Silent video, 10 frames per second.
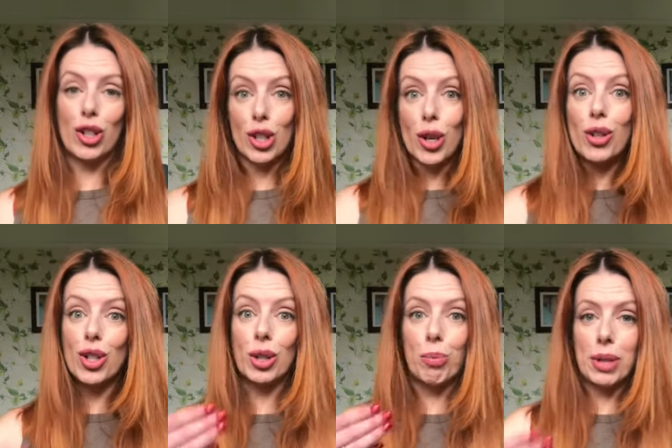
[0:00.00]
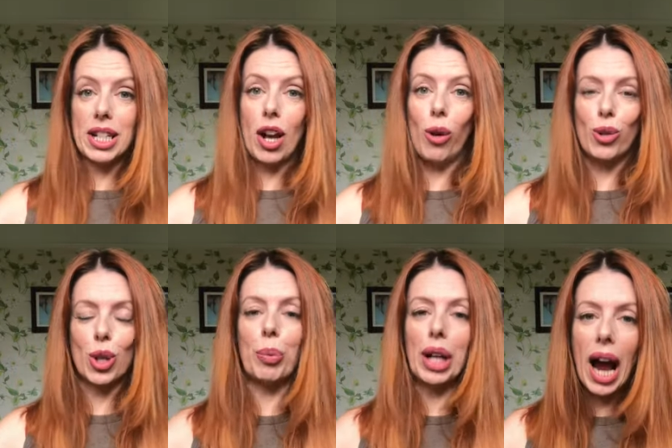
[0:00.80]
as soon as somebody holds
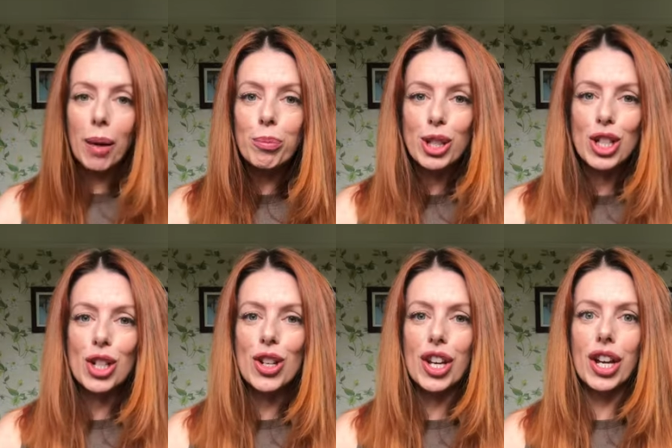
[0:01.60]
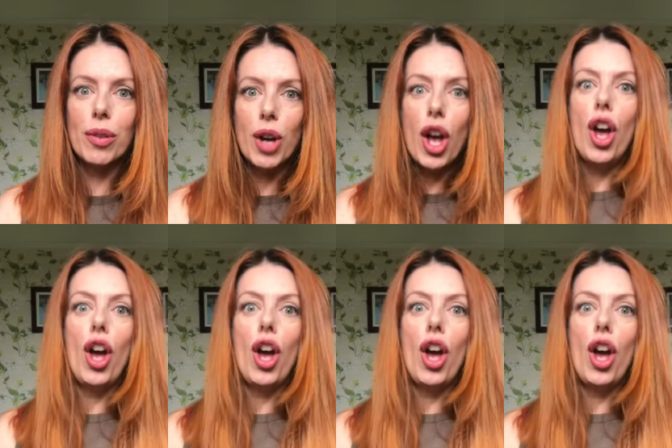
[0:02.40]
up a camera to you